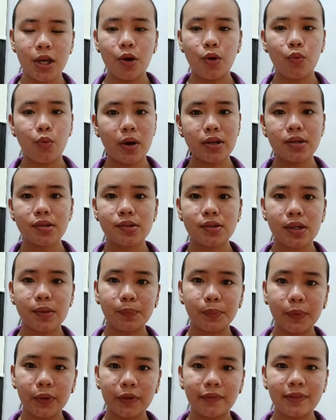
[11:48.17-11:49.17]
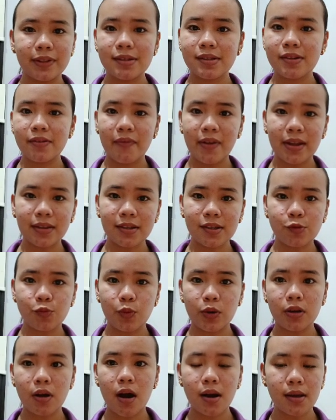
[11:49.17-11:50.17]
One example of this event is
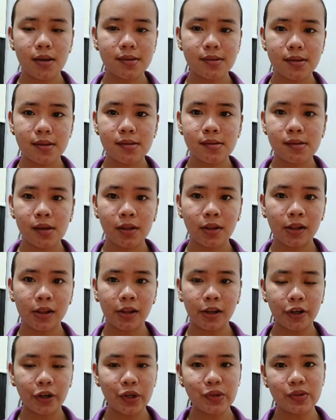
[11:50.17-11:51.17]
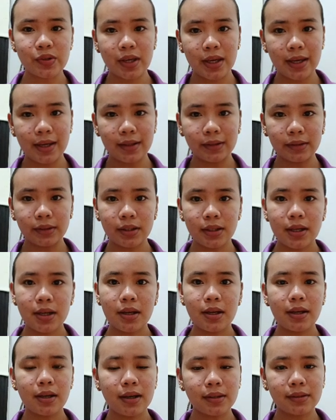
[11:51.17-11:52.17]
when Augustine St. Clair is killed.
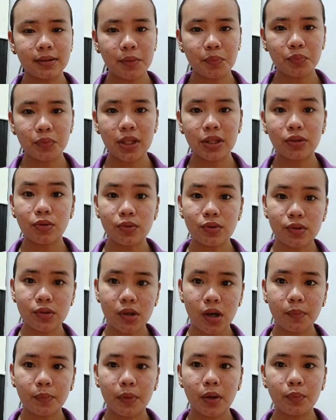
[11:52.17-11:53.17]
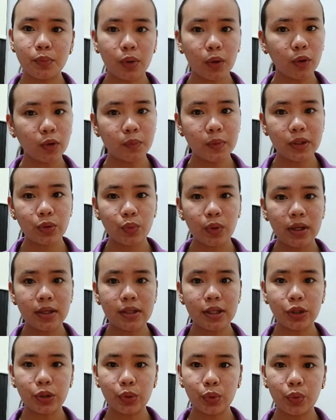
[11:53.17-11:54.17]
He attempted to stop a brawl between
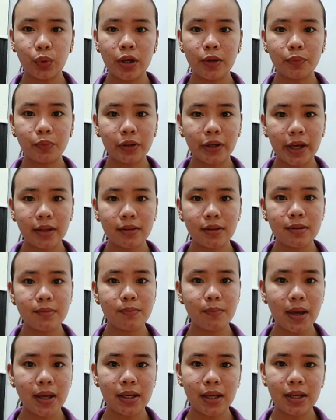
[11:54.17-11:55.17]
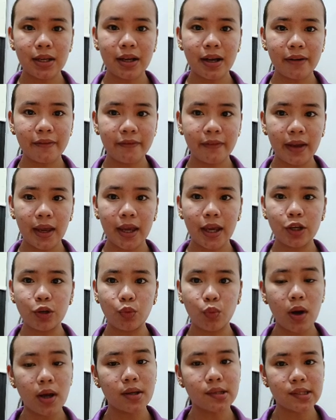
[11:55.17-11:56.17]
the two inebriated men in a cafe
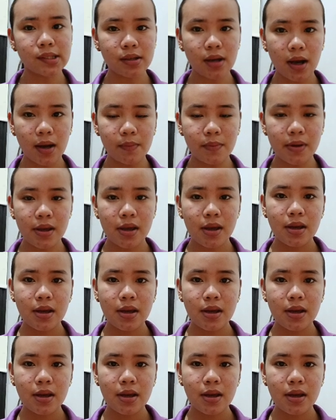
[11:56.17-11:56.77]
and was stabbed.